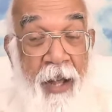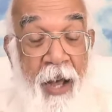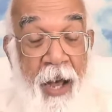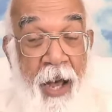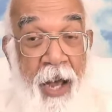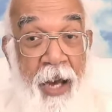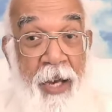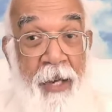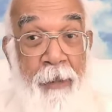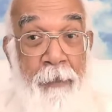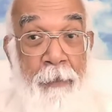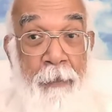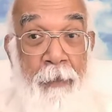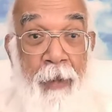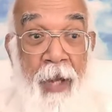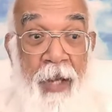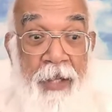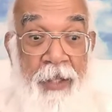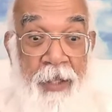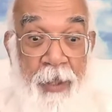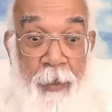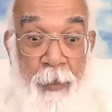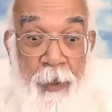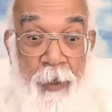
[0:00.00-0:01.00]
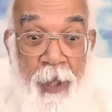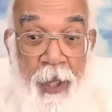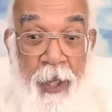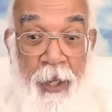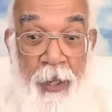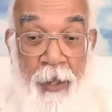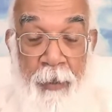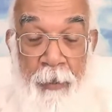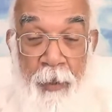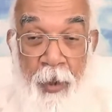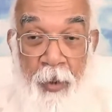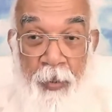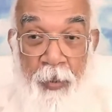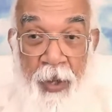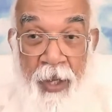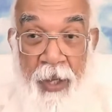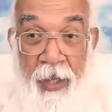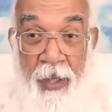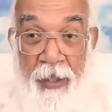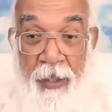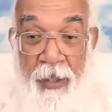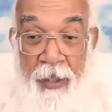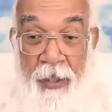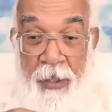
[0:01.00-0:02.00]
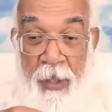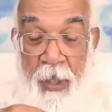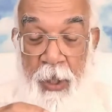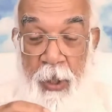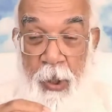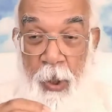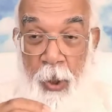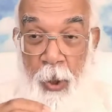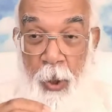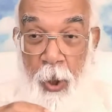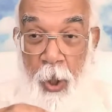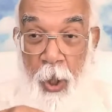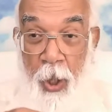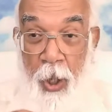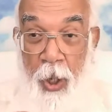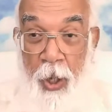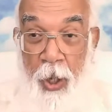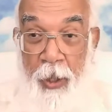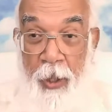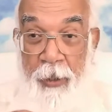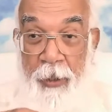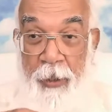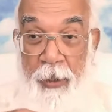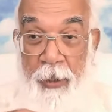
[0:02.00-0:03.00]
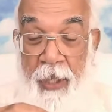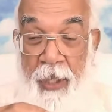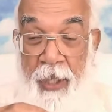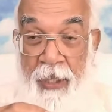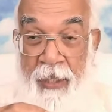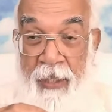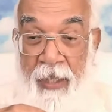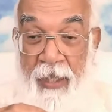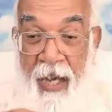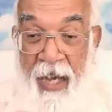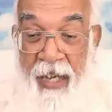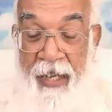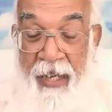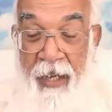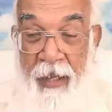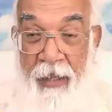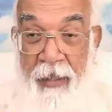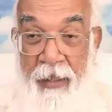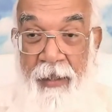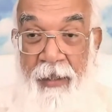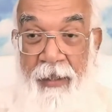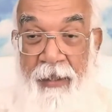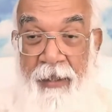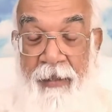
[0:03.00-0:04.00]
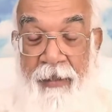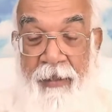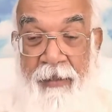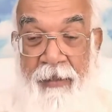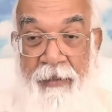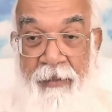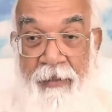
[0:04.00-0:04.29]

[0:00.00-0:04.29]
I must become aware this is not desired